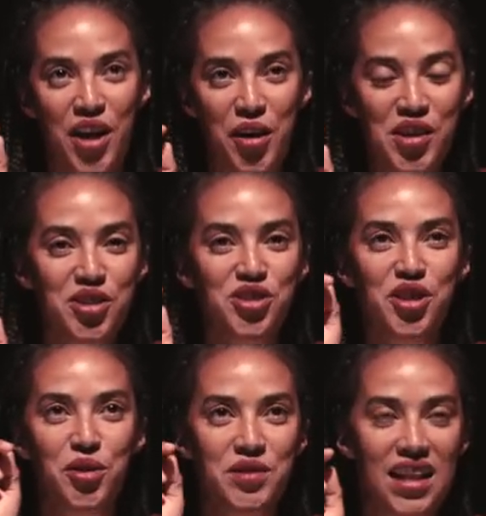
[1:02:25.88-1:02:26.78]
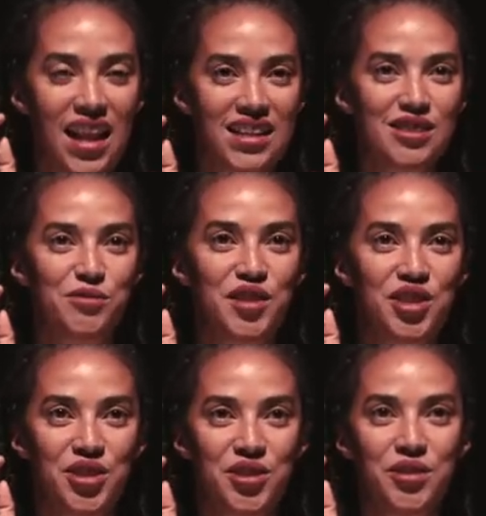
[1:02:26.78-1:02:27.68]
Going to show the last
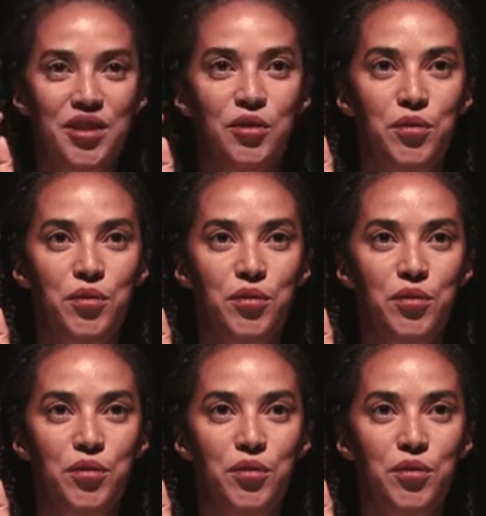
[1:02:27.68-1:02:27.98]
video,